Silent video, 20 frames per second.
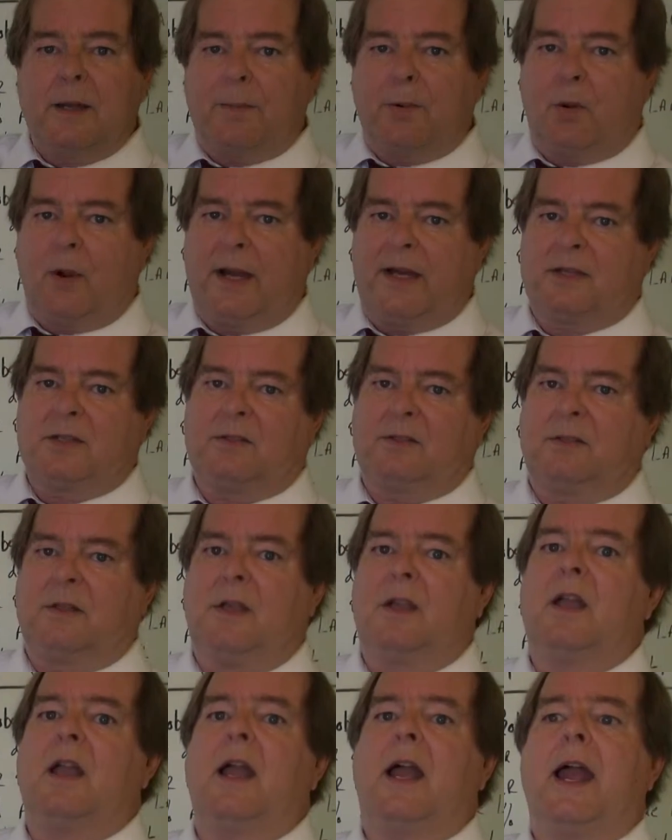appraisal,
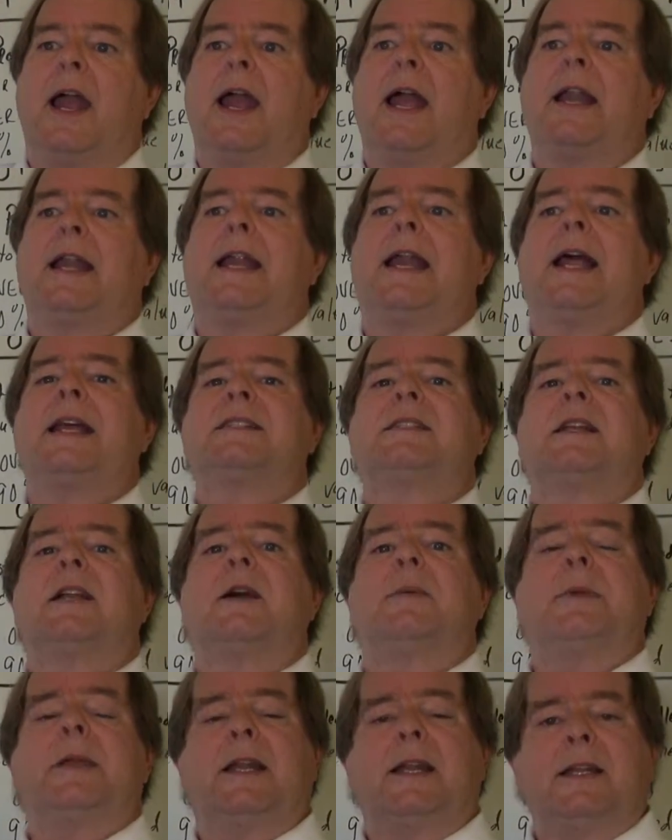and it has to
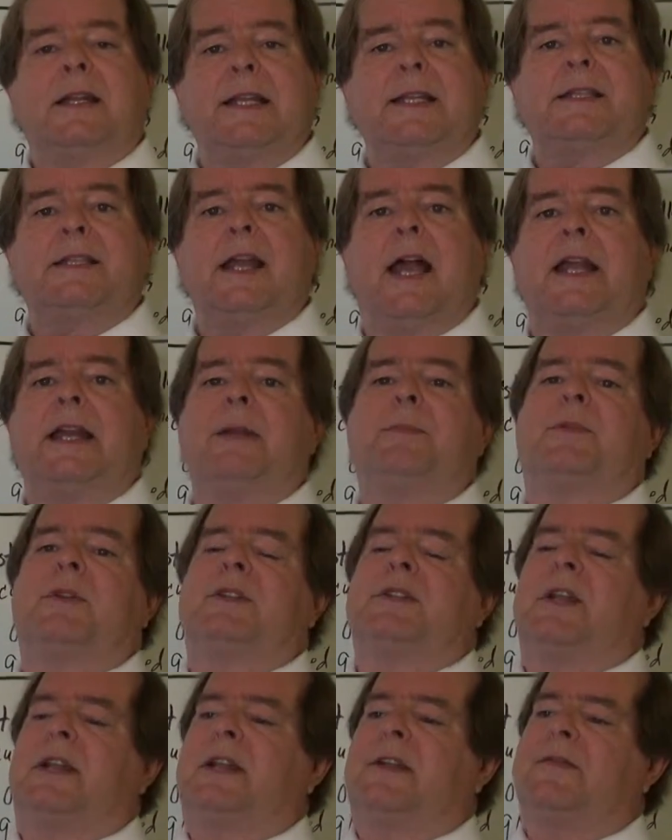come in at least
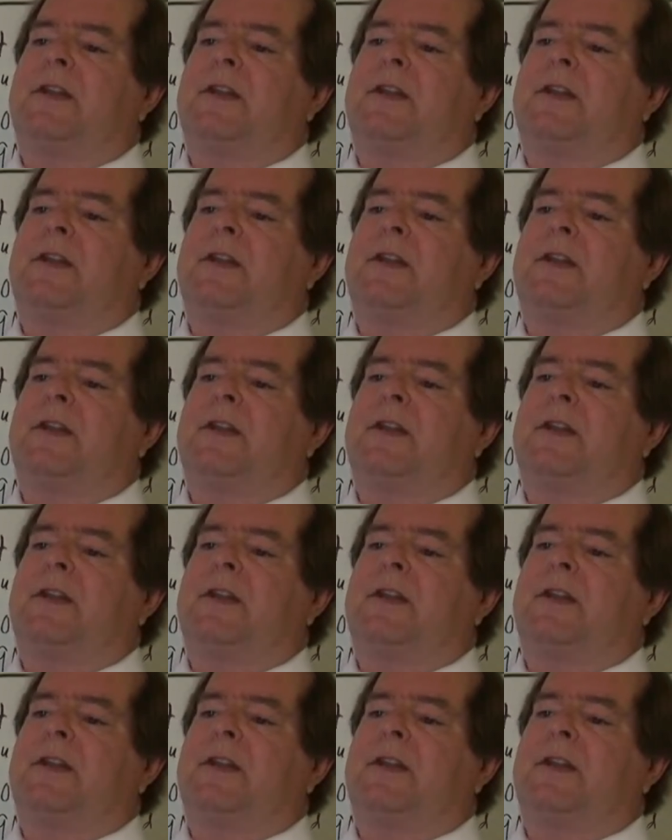90%.